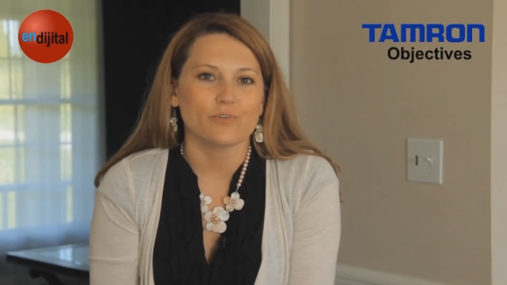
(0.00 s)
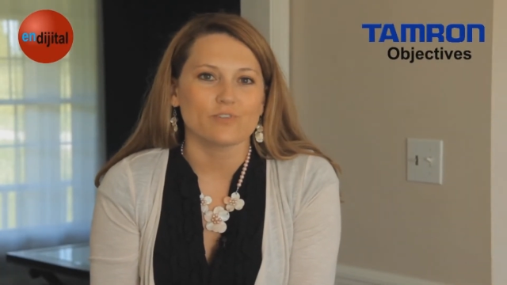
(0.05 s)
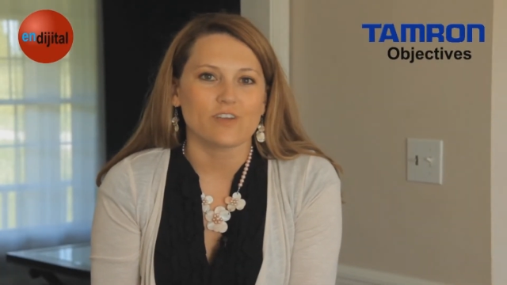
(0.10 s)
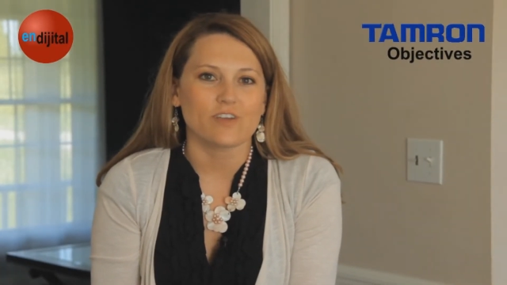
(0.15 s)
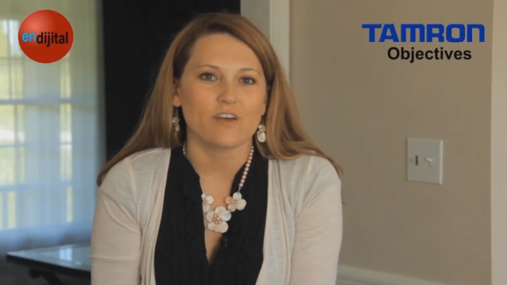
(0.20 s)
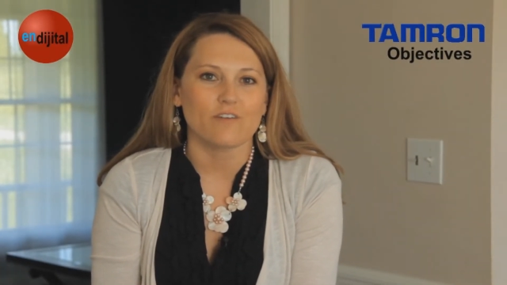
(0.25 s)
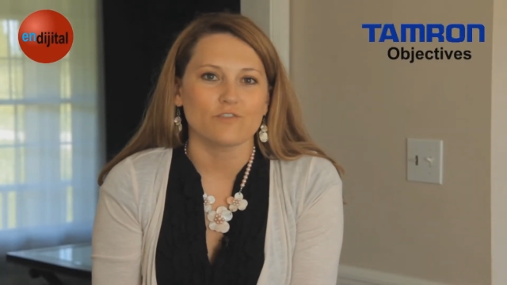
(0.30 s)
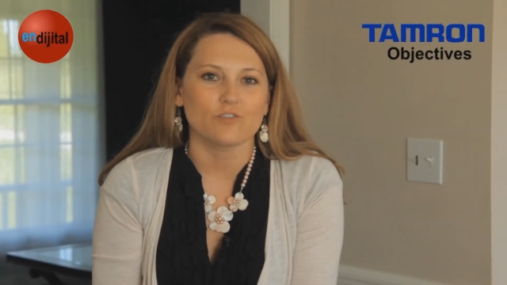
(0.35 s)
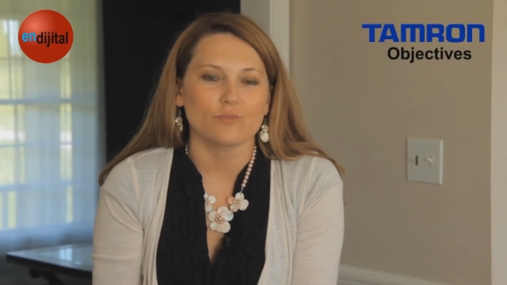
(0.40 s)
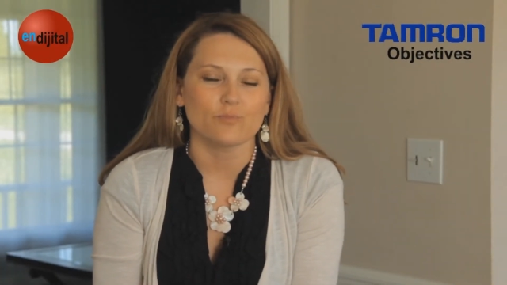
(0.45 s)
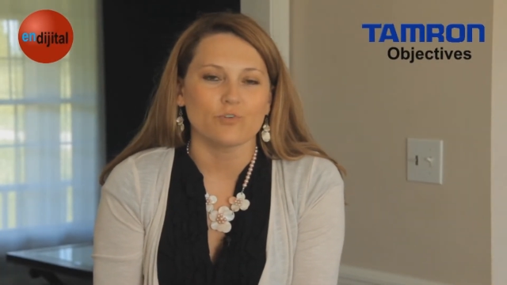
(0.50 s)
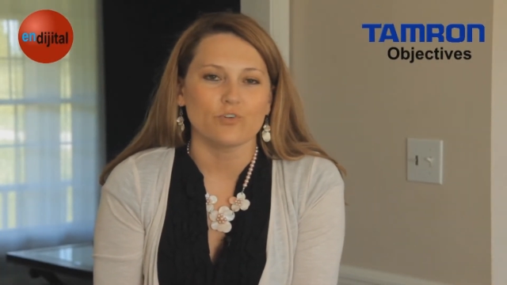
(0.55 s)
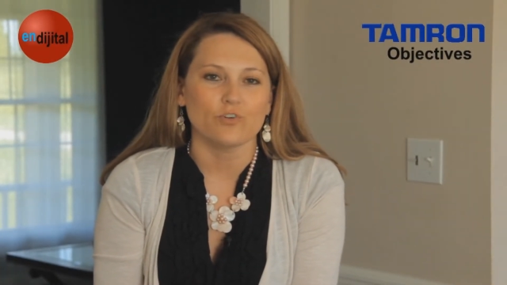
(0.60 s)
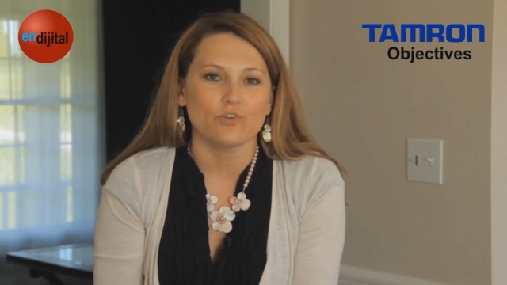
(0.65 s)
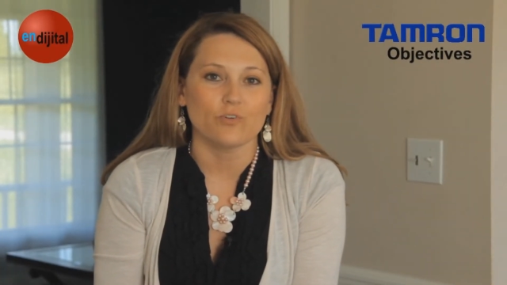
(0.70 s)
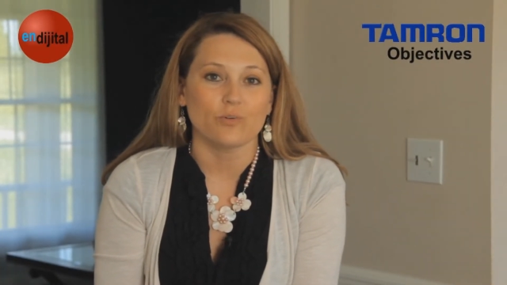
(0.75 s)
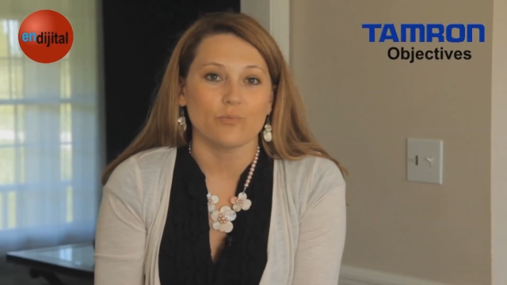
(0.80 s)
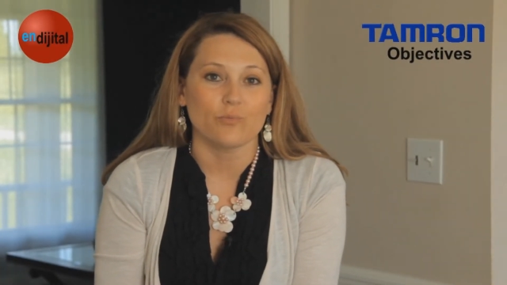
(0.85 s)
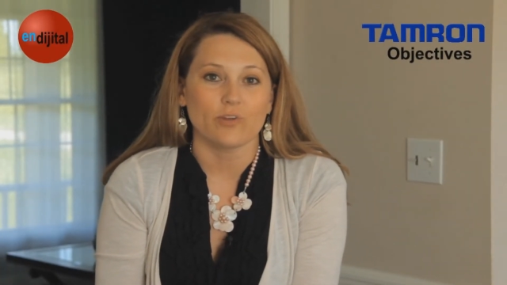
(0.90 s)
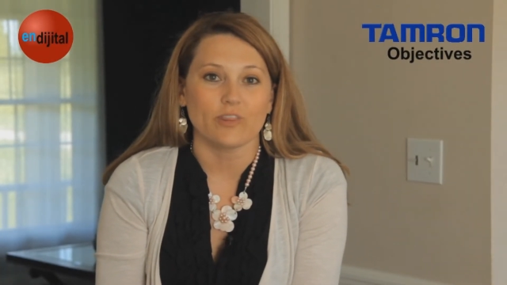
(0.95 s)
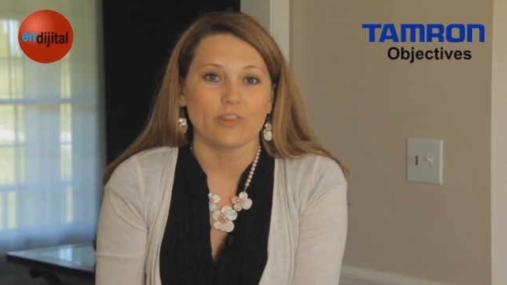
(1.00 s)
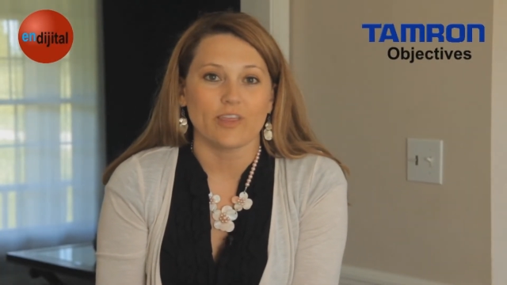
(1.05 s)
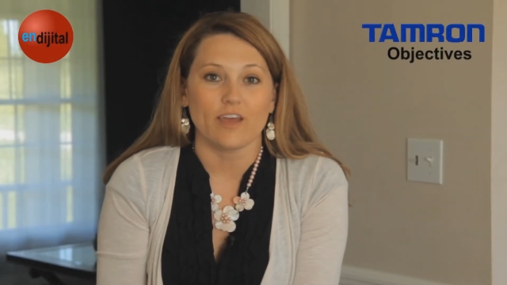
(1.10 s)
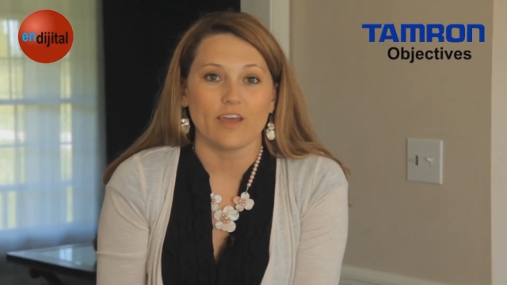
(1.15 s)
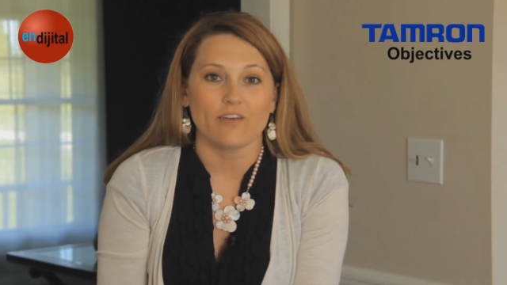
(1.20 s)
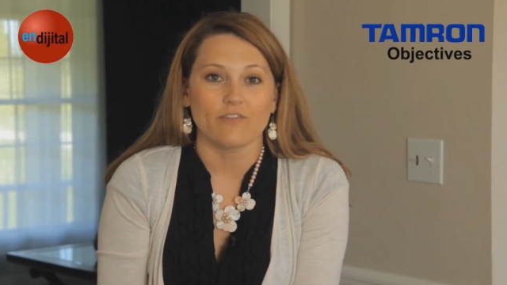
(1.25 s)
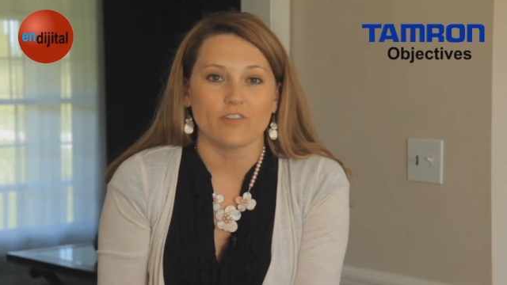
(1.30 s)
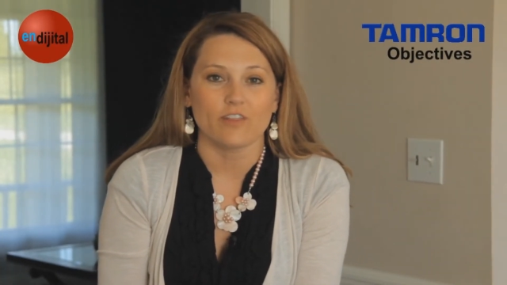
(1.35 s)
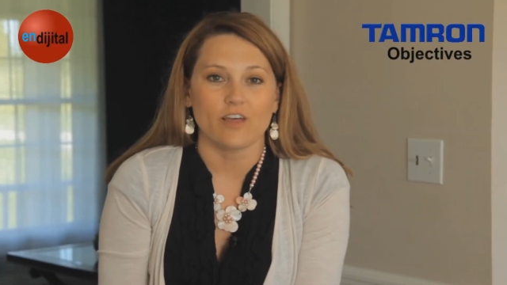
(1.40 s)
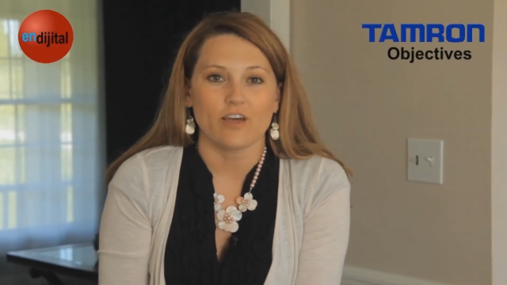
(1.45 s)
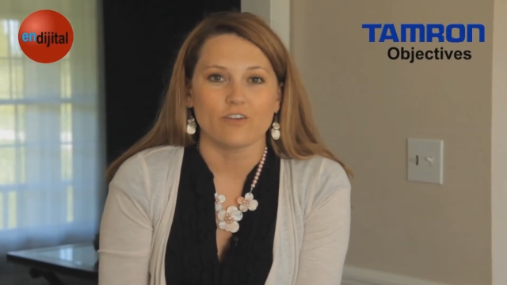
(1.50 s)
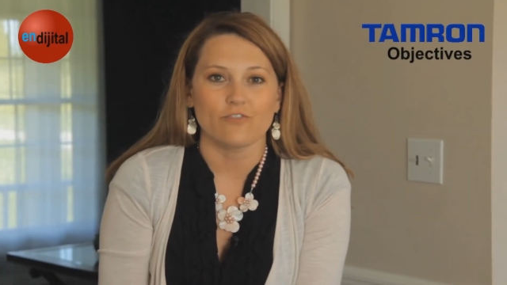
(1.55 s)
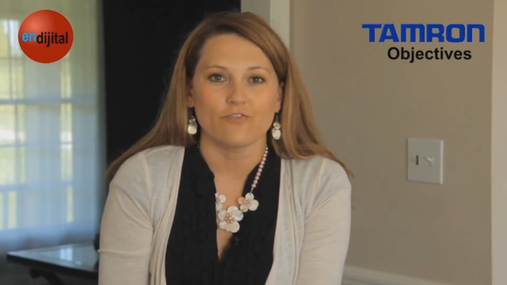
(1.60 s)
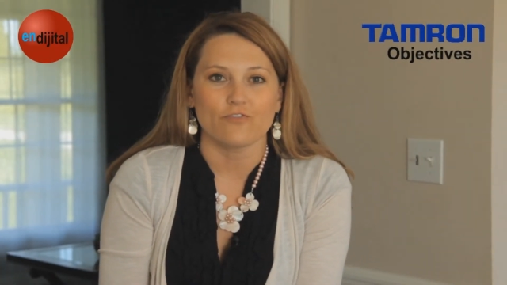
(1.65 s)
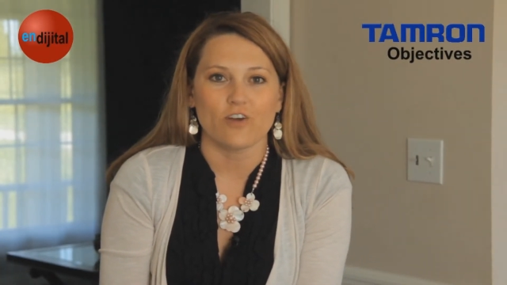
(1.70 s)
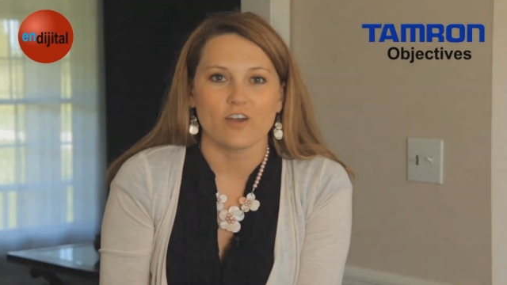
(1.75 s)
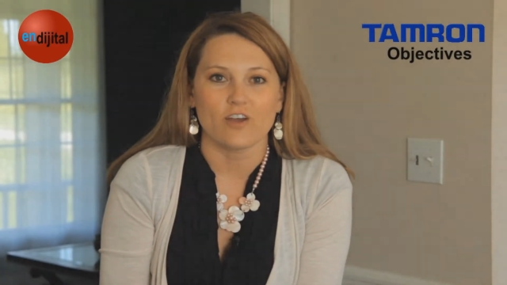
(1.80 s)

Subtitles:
most comfortable and where they have a lot of